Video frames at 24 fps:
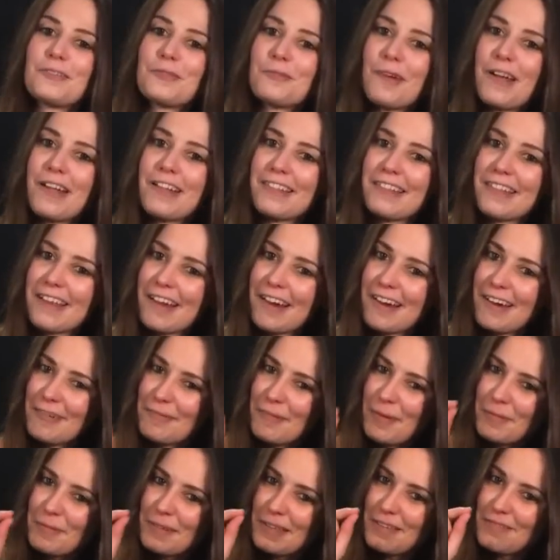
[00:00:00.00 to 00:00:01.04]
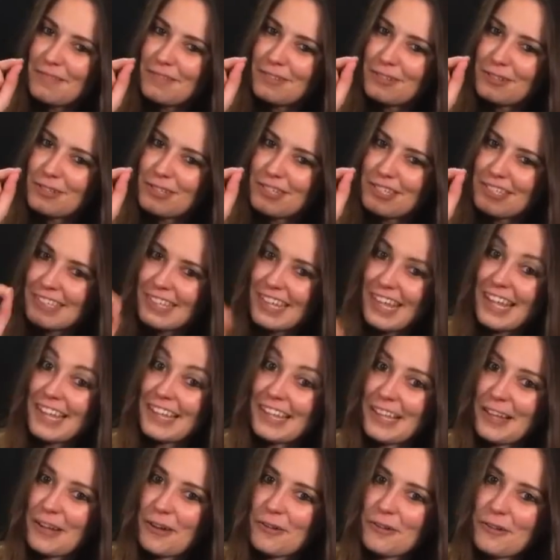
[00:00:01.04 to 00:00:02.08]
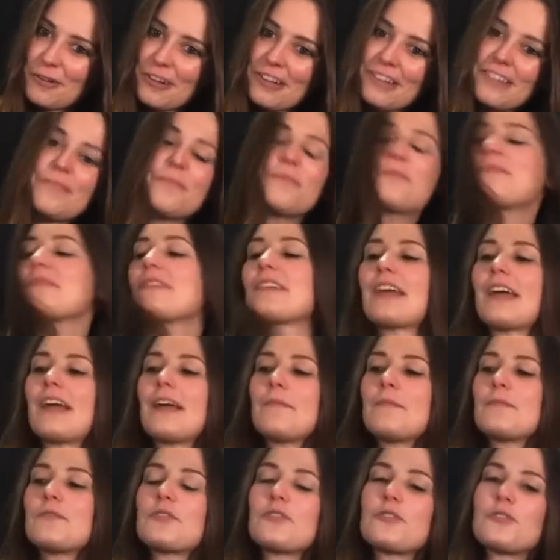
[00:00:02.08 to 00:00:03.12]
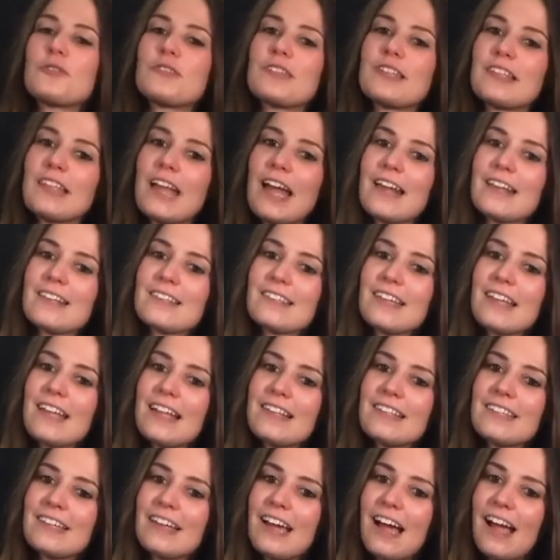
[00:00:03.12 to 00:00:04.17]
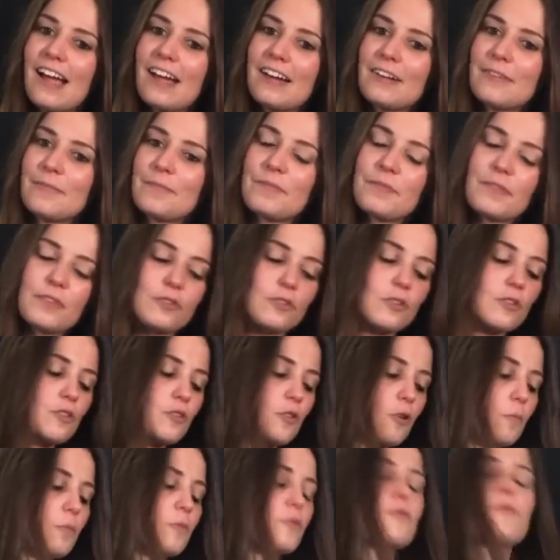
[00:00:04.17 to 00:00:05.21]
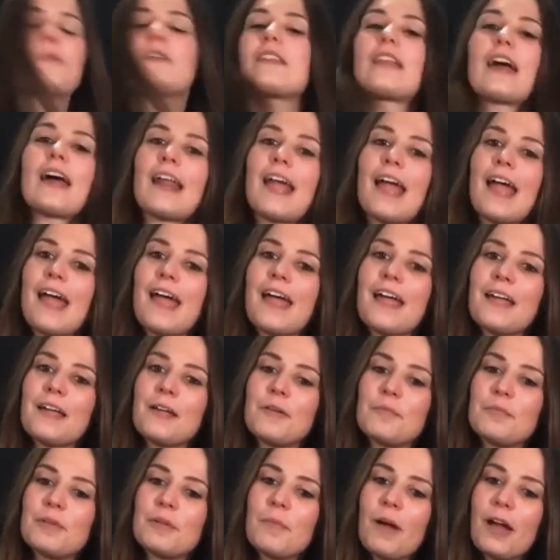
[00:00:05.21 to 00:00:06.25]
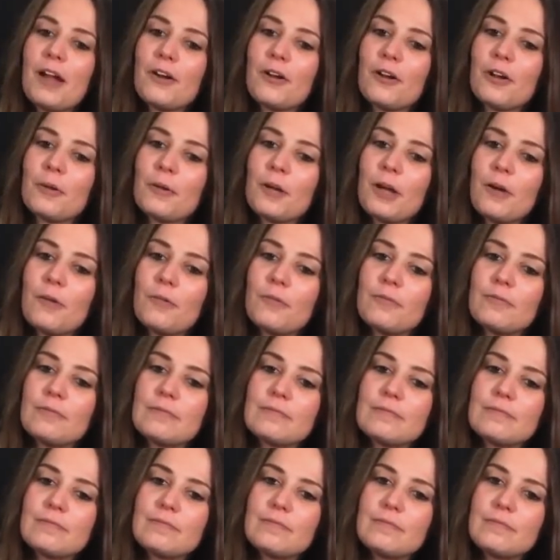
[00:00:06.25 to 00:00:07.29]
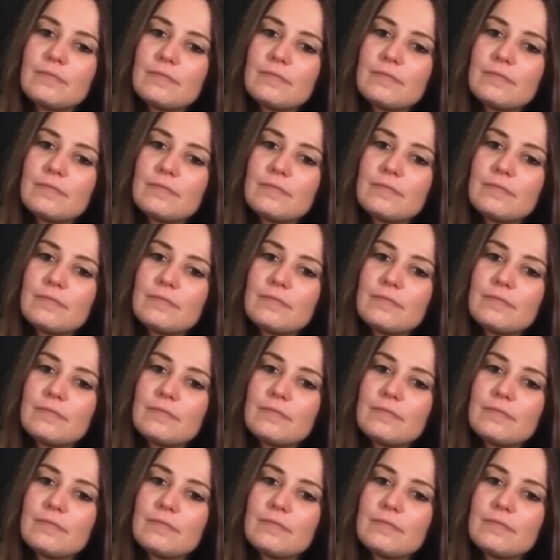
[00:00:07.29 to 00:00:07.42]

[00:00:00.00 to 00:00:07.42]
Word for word: is right there, maybe even just slightly under it. Okay, so using that as a, as a guide. So let's go between that A and B minor. Here we go.